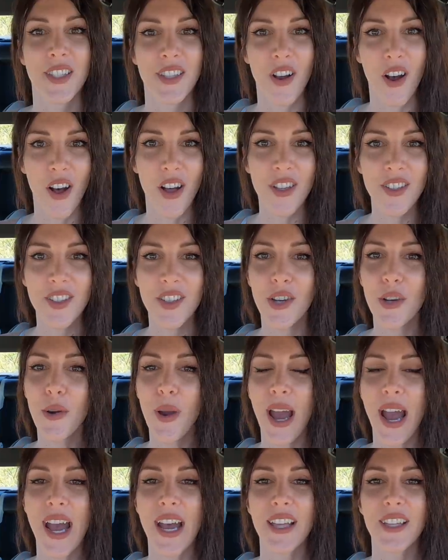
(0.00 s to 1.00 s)
This
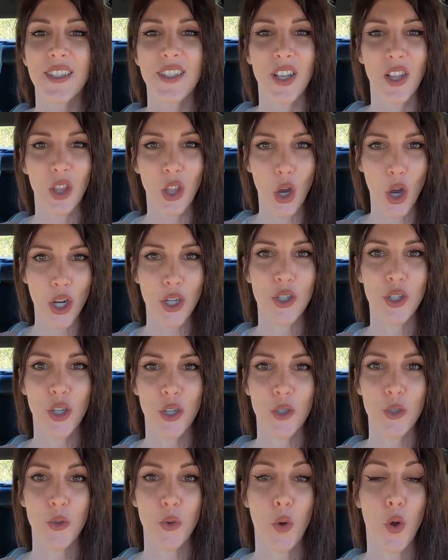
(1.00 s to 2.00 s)
also has
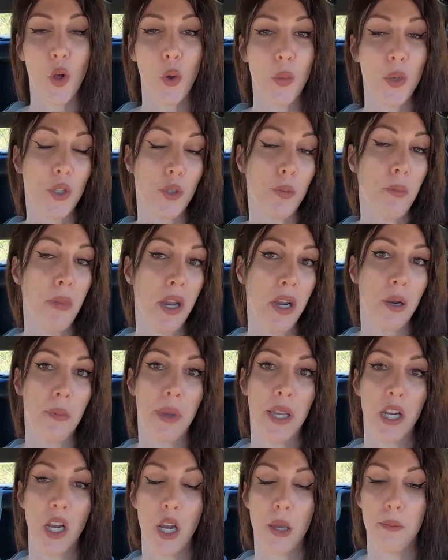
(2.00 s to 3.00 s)
launch control, which may
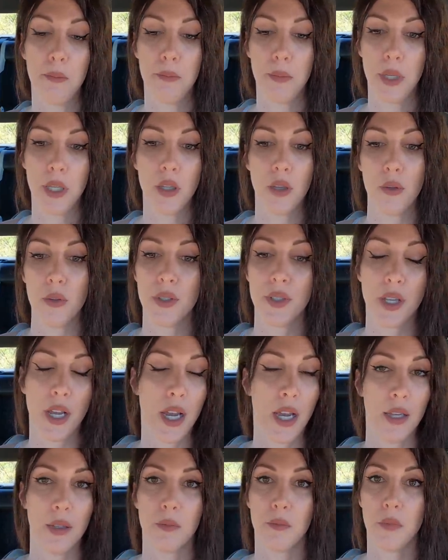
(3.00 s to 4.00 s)
or may not be used,
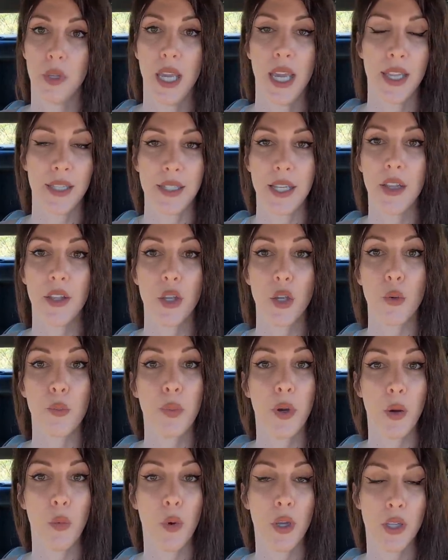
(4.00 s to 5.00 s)
I can't tell
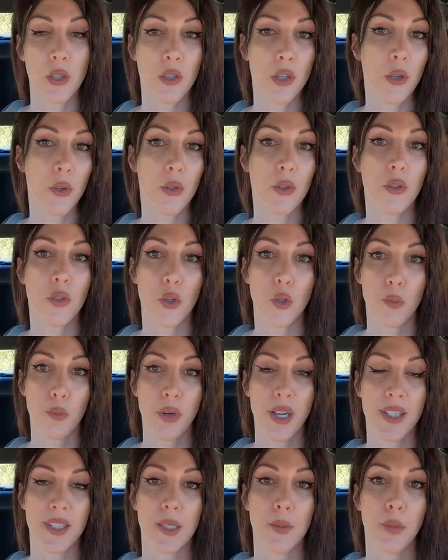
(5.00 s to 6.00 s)
you, but what you do is you
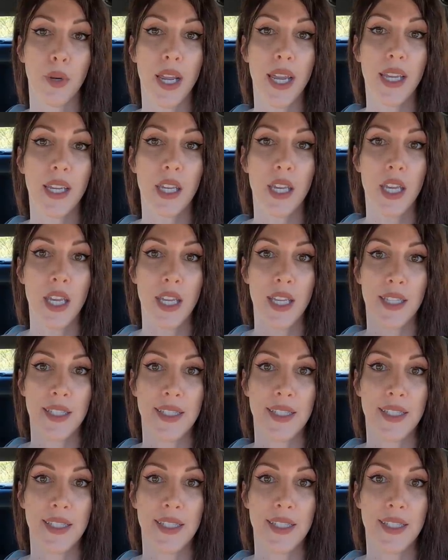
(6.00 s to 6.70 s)
press the brake,